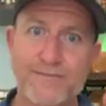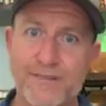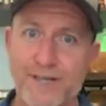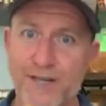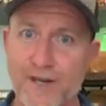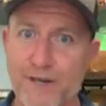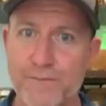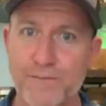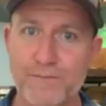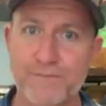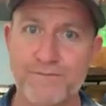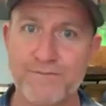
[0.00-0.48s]

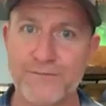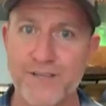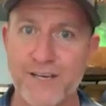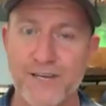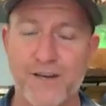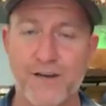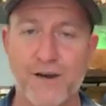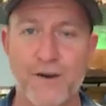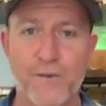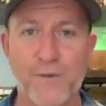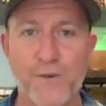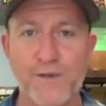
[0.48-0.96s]
There could,
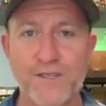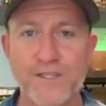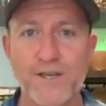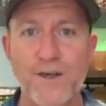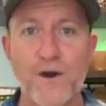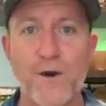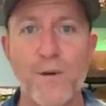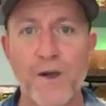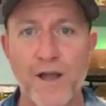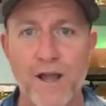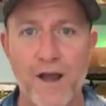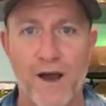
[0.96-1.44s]
what's
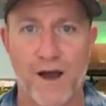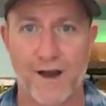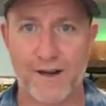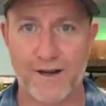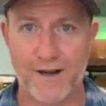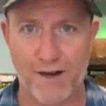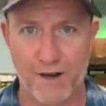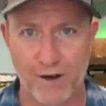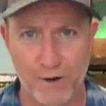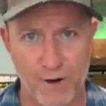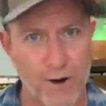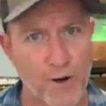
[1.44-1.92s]
going
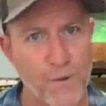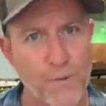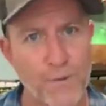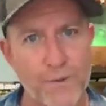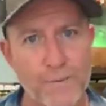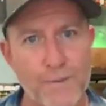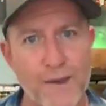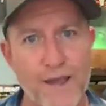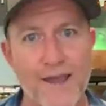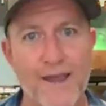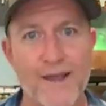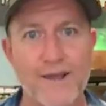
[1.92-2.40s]
on? Are
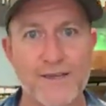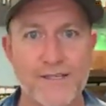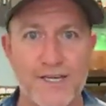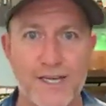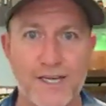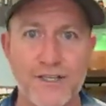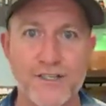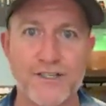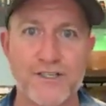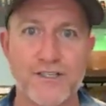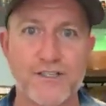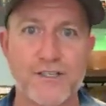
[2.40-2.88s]
we paying
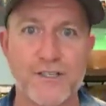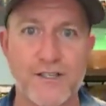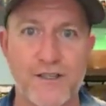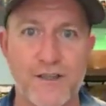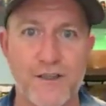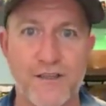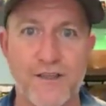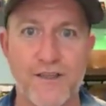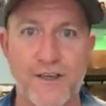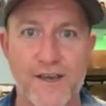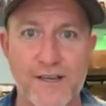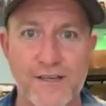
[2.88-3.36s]
attention to
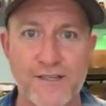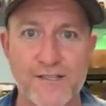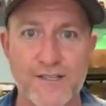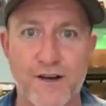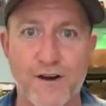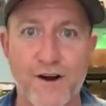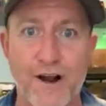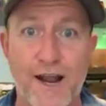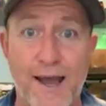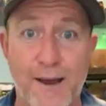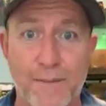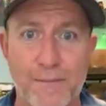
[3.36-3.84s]
the things
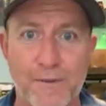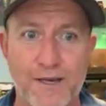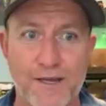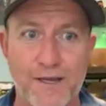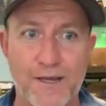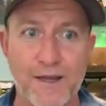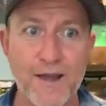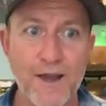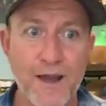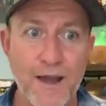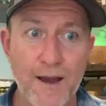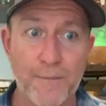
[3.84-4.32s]
that are
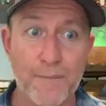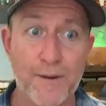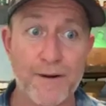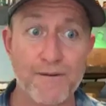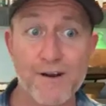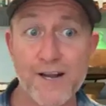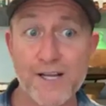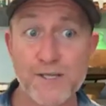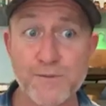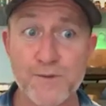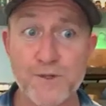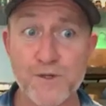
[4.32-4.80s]
happening? My
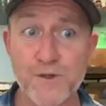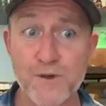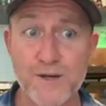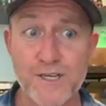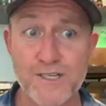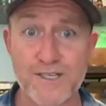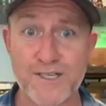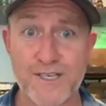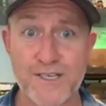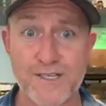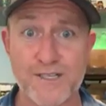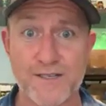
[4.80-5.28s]

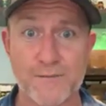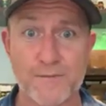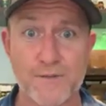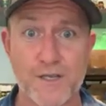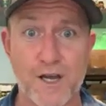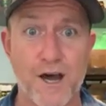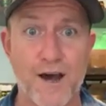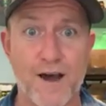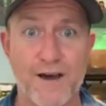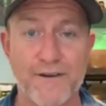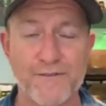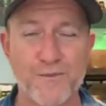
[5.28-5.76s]
respiratory
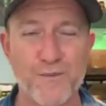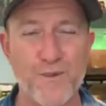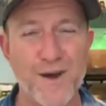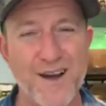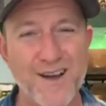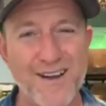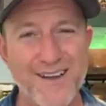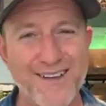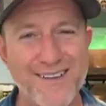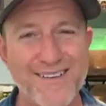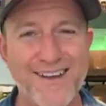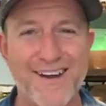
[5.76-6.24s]
system's off.
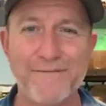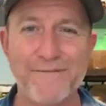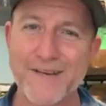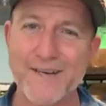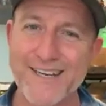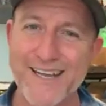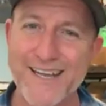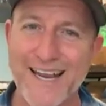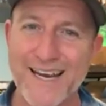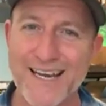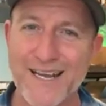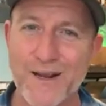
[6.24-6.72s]
Well, I've
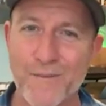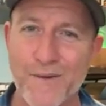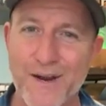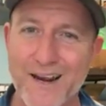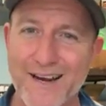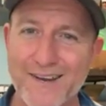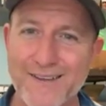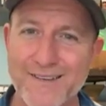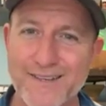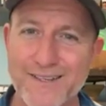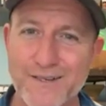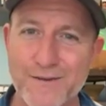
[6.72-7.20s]
been gaining
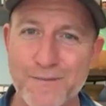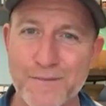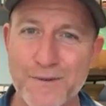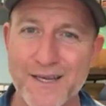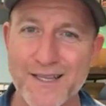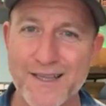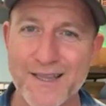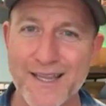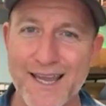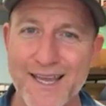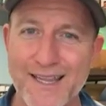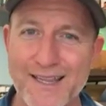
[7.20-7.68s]
weight a little
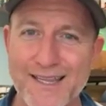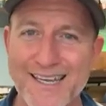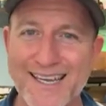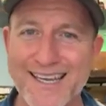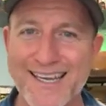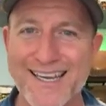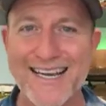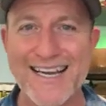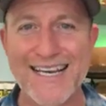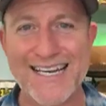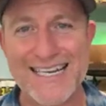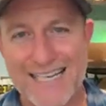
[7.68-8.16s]
bit
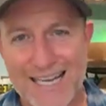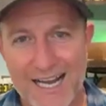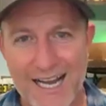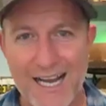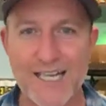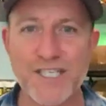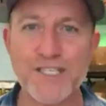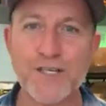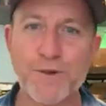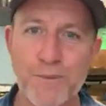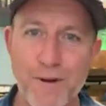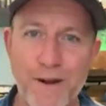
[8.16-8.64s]
lately.
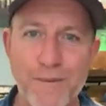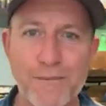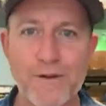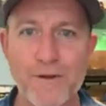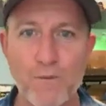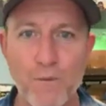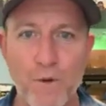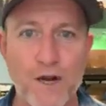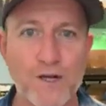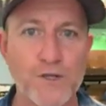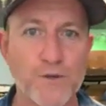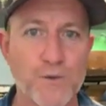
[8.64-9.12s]
I should
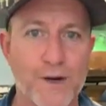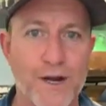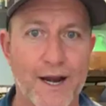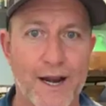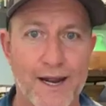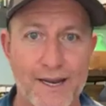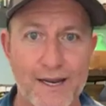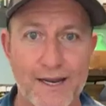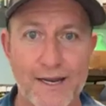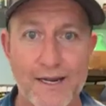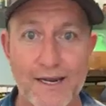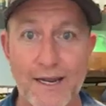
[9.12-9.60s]
probably watch what
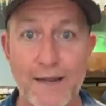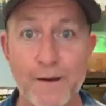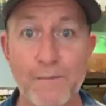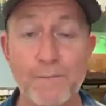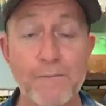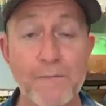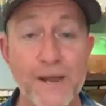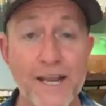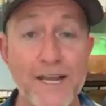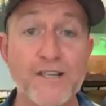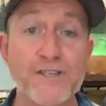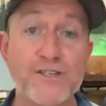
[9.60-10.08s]
I eat.
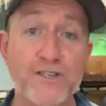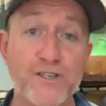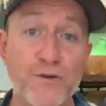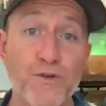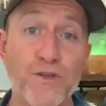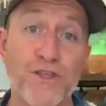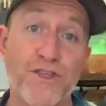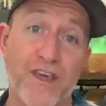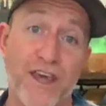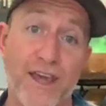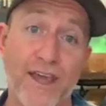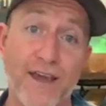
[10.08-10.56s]
It makes
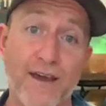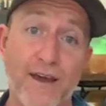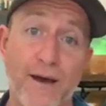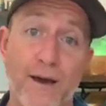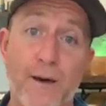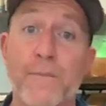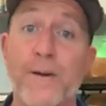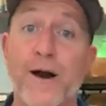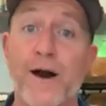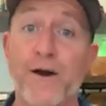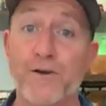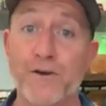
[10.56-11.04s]
you think
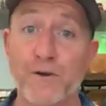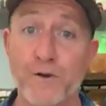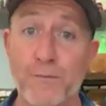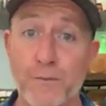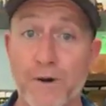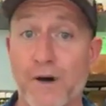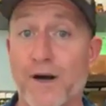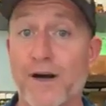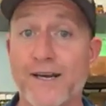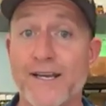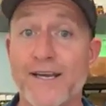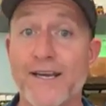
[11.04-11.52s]
about your
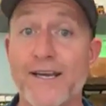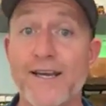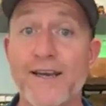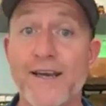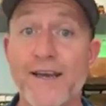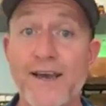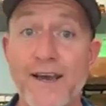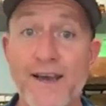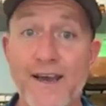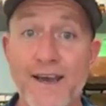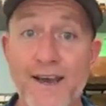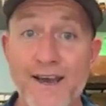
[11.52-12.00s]

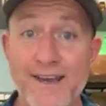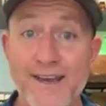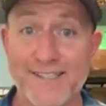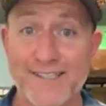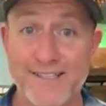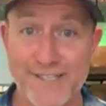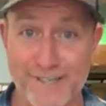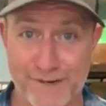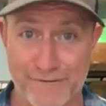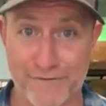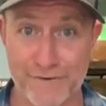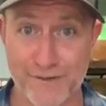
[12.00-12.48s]
body
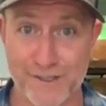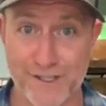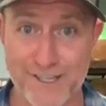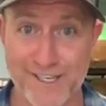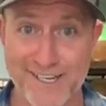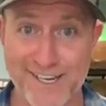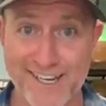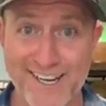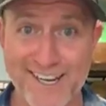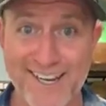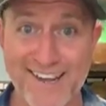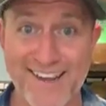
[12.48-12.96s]

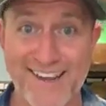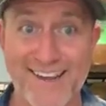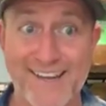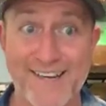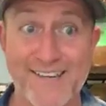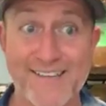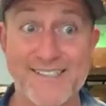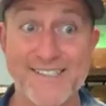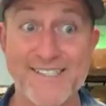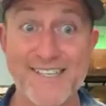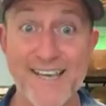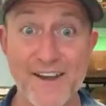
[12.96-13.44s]
differently.
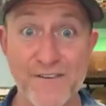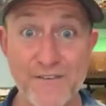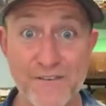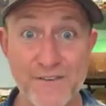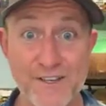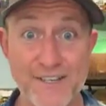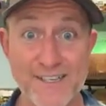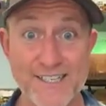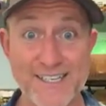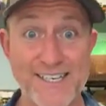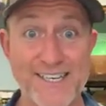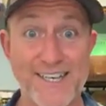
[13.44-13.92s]
And it
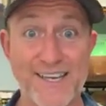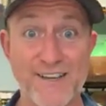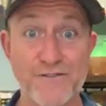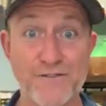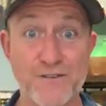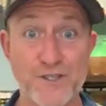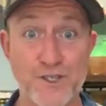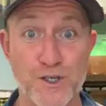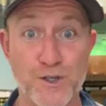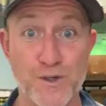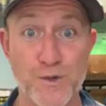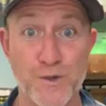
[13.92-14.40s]
definitely
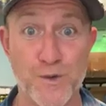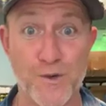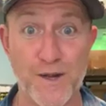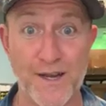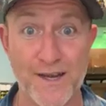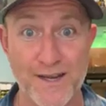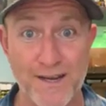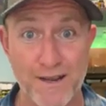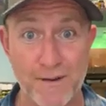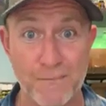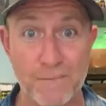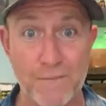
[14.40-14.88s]
gives you
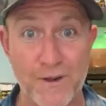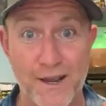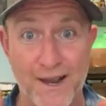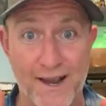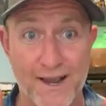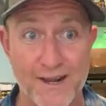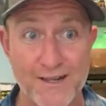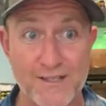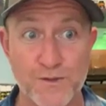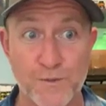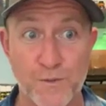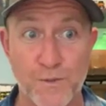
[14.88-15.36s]
an
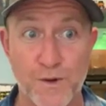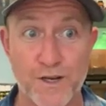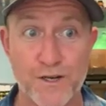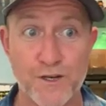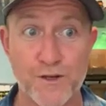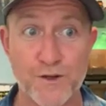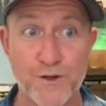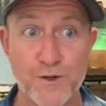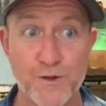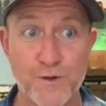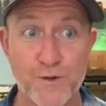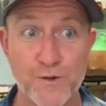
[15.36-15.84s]
impact
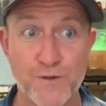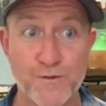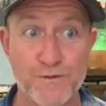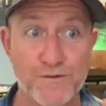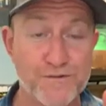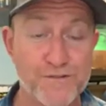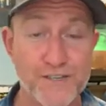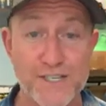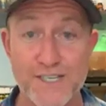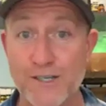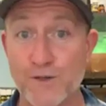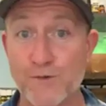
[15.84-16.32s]
when you
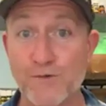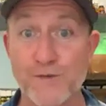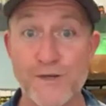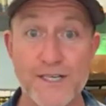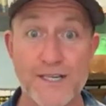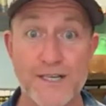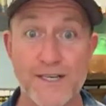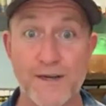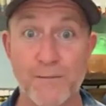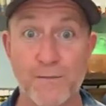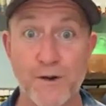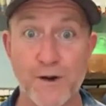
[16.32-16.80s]
feel
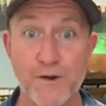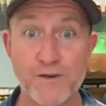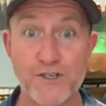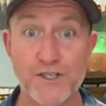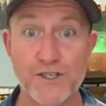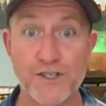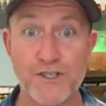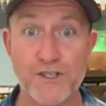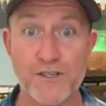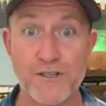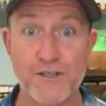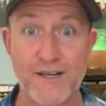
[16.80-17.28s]
really
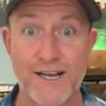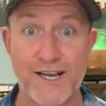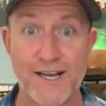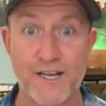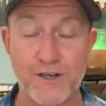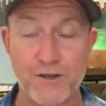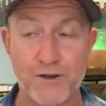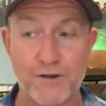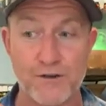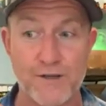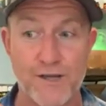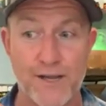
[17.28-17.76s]
emotional
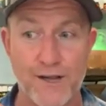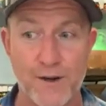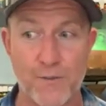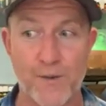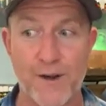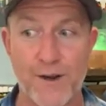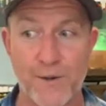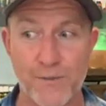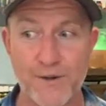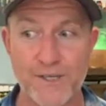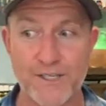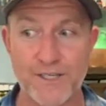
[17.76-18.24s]
and you're like,
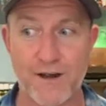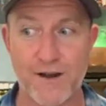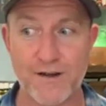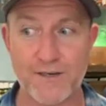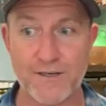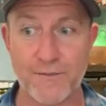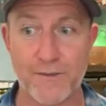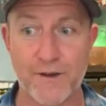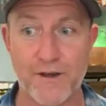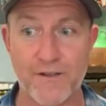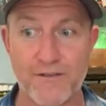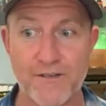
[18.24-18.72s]
wait, we
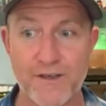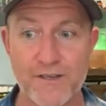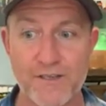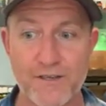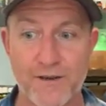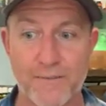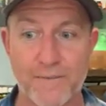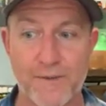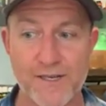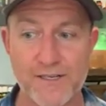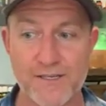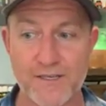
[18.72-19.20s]
talked about
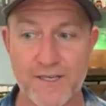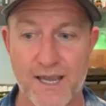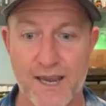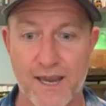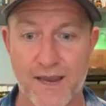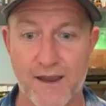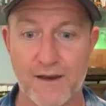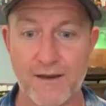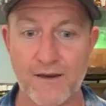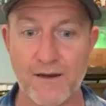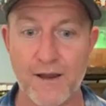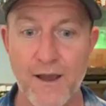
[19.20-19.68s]
this on my
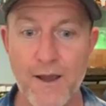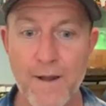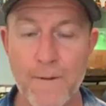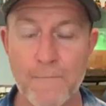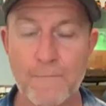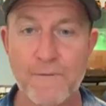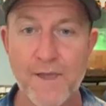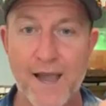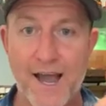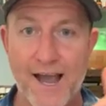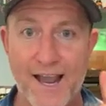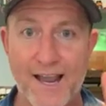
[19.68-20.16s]
scan.
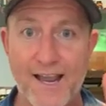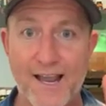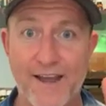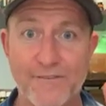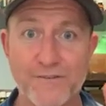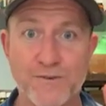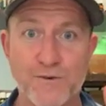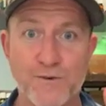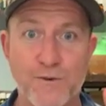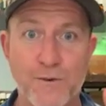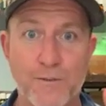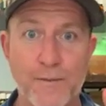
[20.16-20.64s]
I
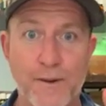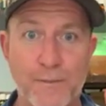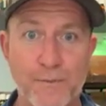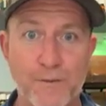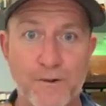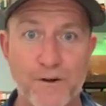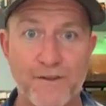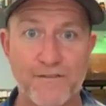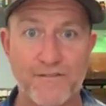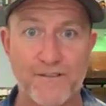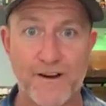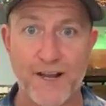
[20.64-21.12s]
have to
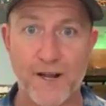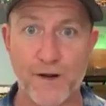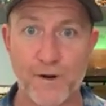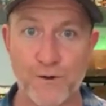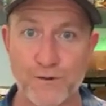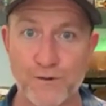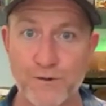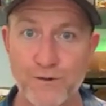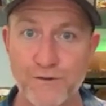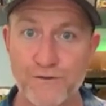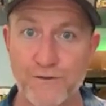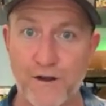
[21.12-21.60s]
remember if I
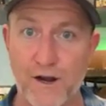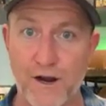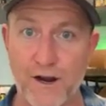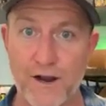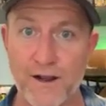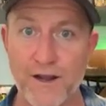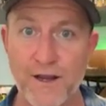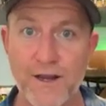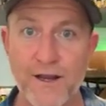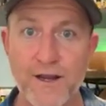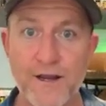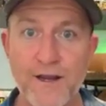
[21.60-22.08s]
go too
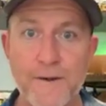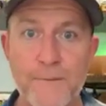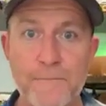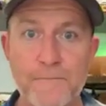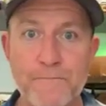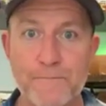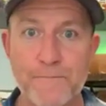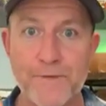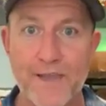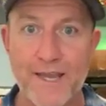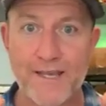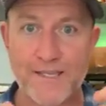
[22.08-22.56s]
far,
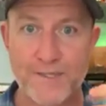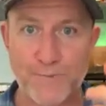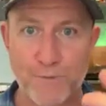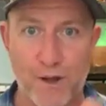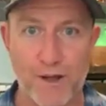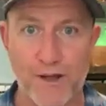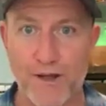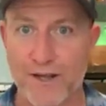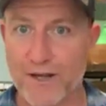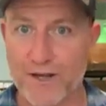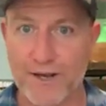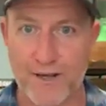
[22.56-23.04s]
it's
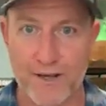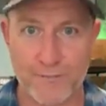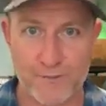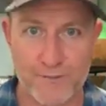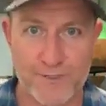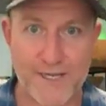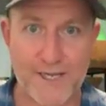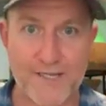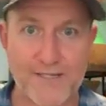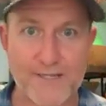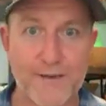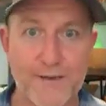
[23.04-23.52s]
probably going to
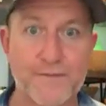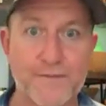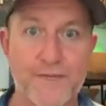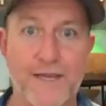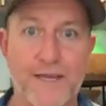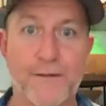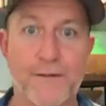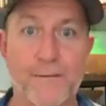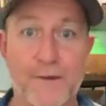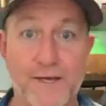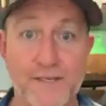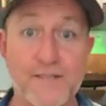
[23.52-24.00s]
upset
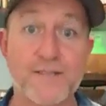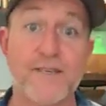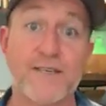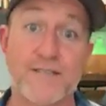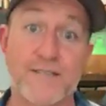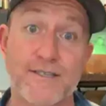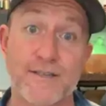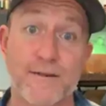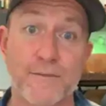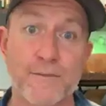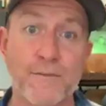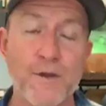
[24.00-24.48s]
something in my
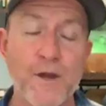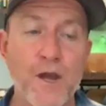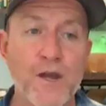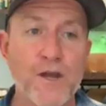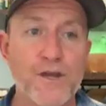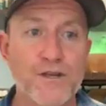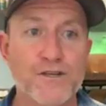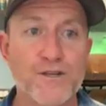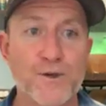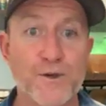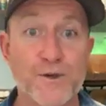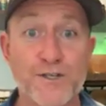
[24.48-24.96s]
system.
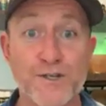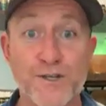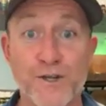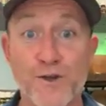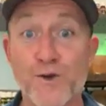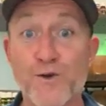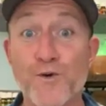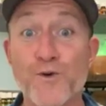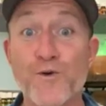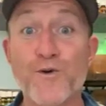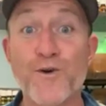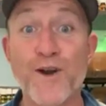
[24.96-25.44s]
So it's
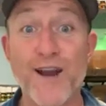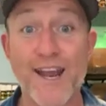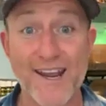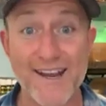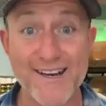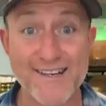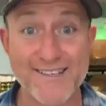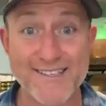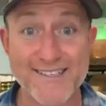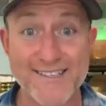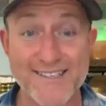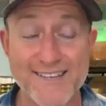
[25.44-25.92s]

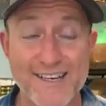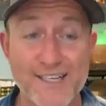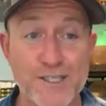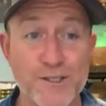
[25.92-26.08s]
great.